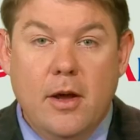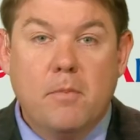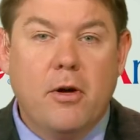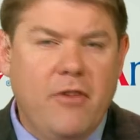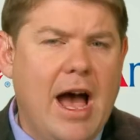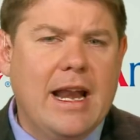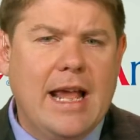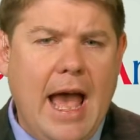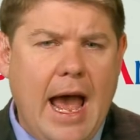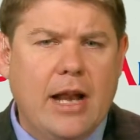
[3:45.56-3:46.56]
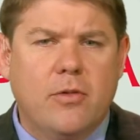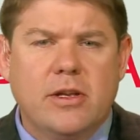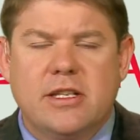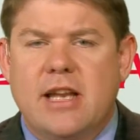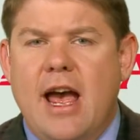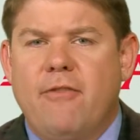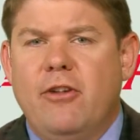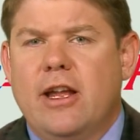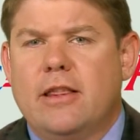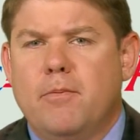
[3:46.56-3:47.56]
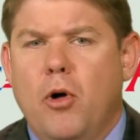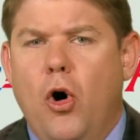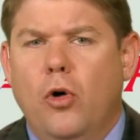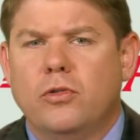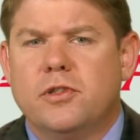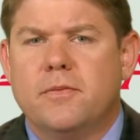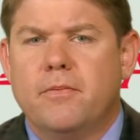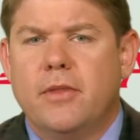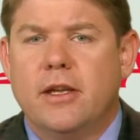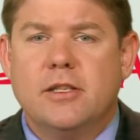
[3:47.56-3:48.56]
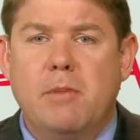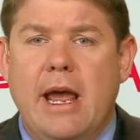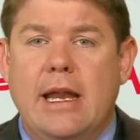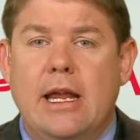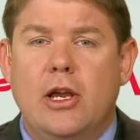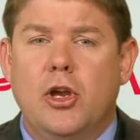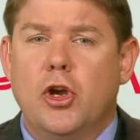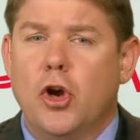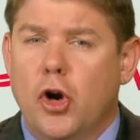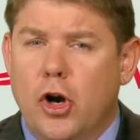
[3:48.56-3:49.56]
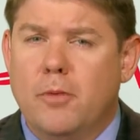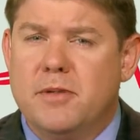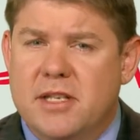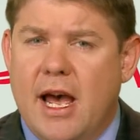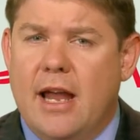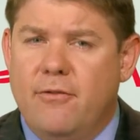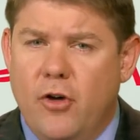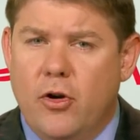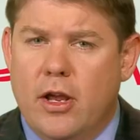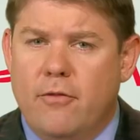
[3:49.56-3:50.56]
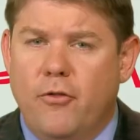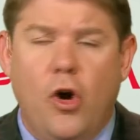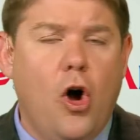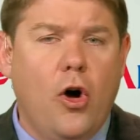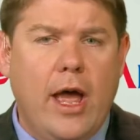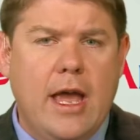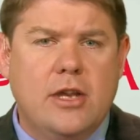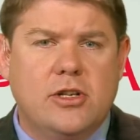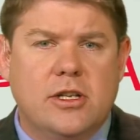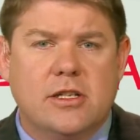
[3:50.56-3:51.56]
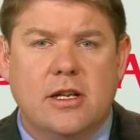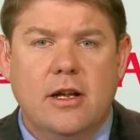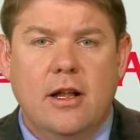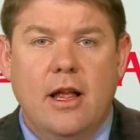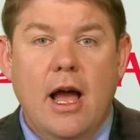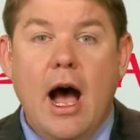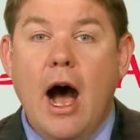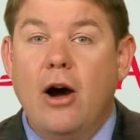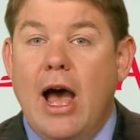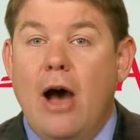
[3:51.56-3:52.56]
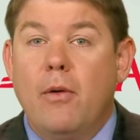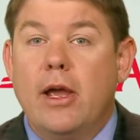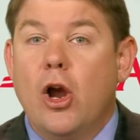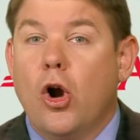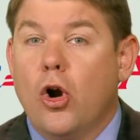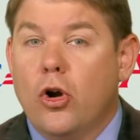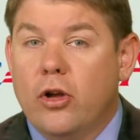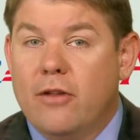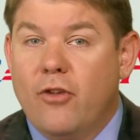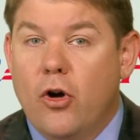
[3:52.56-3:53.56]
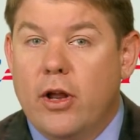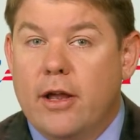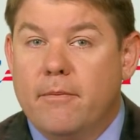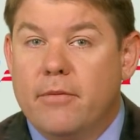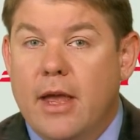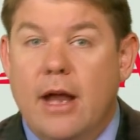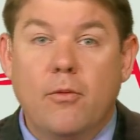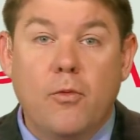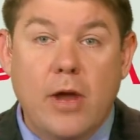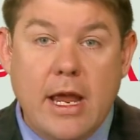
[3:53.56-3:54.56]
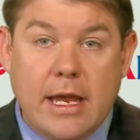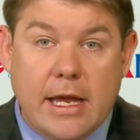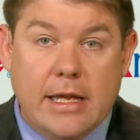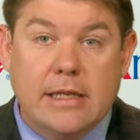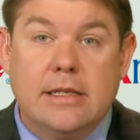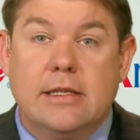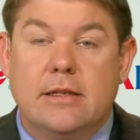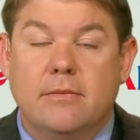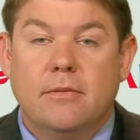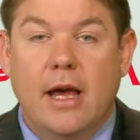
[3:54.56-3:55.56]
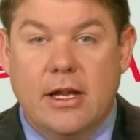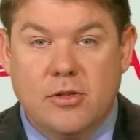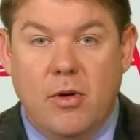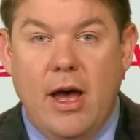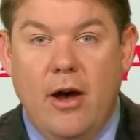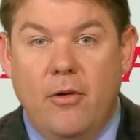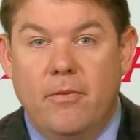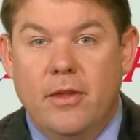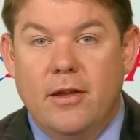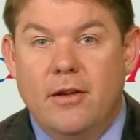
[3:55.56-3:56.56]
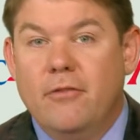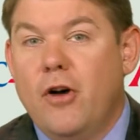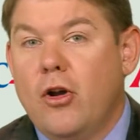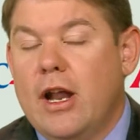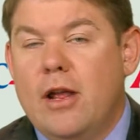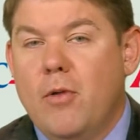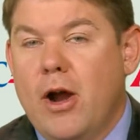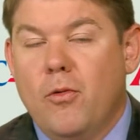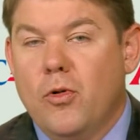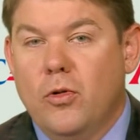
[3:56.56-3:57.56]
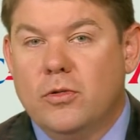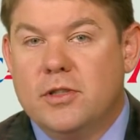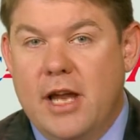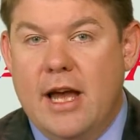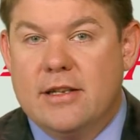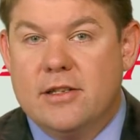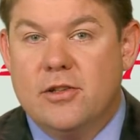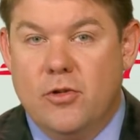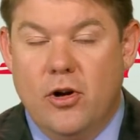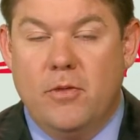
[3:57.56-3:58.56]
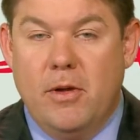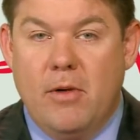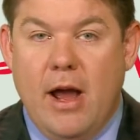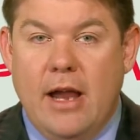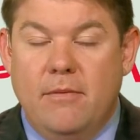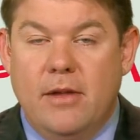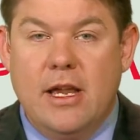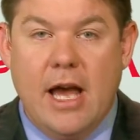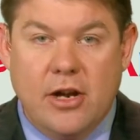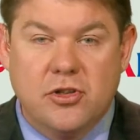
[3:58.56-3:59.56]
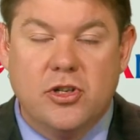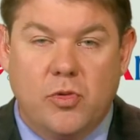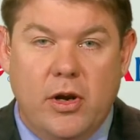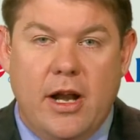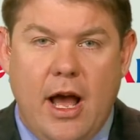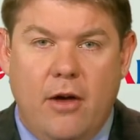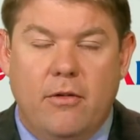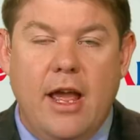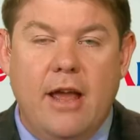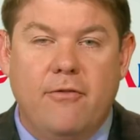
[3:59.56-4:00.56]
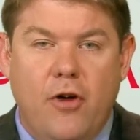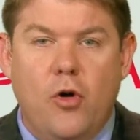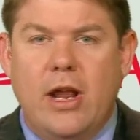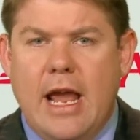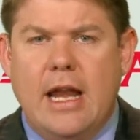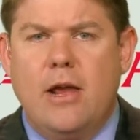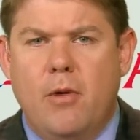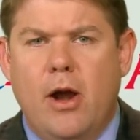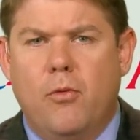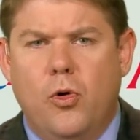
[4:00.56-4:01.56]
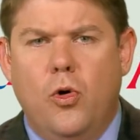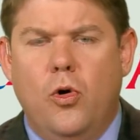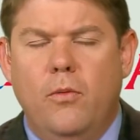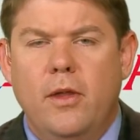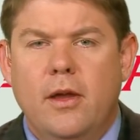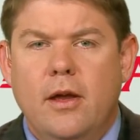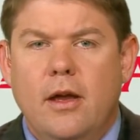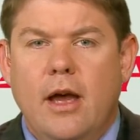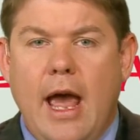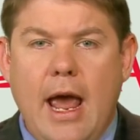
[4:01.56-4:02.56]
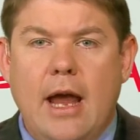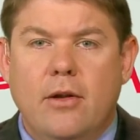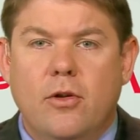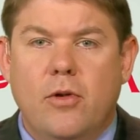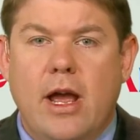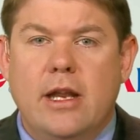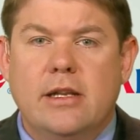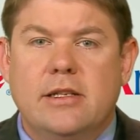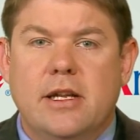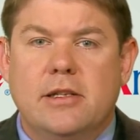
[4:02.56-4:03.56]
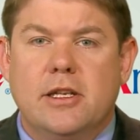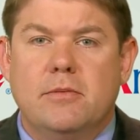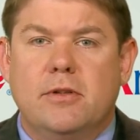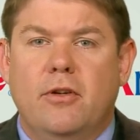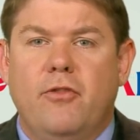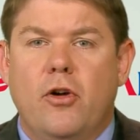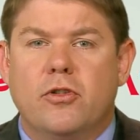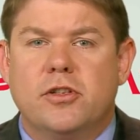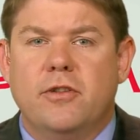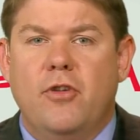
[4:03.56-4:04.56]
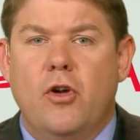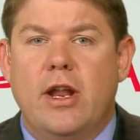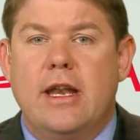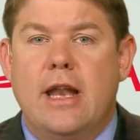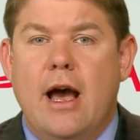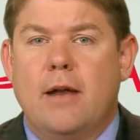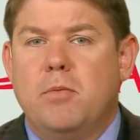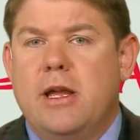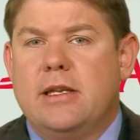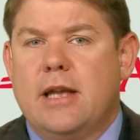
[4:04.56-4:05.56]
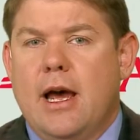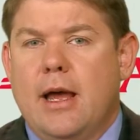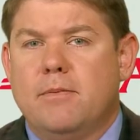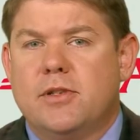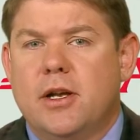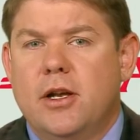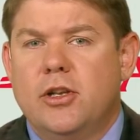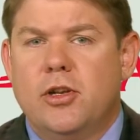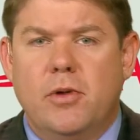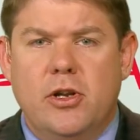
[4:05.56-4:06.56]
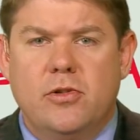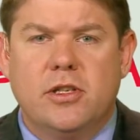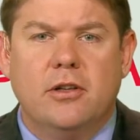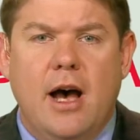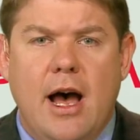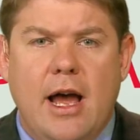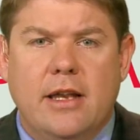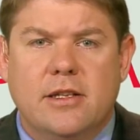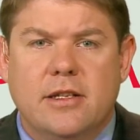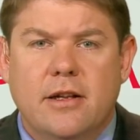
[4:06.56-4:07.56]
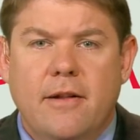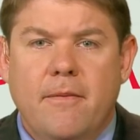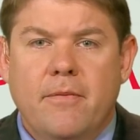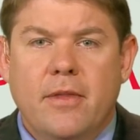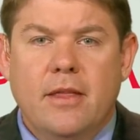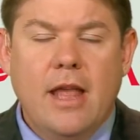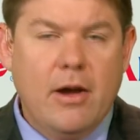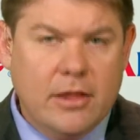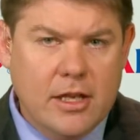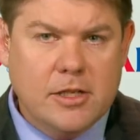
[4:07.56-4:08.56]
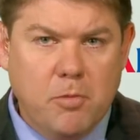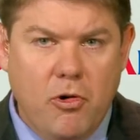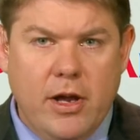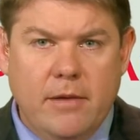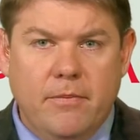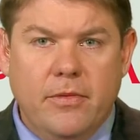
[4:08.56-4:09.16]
providing adequate staffing at the polls, expanding curbside voting for all ages, allowing early voting and weekends as well. Vote anywhere rules. Yes, you heard me right. He actually tweeted out vote anywhere rule, and creating systems for voters to vote at non-peak times to reduce the lines. Now, at this point,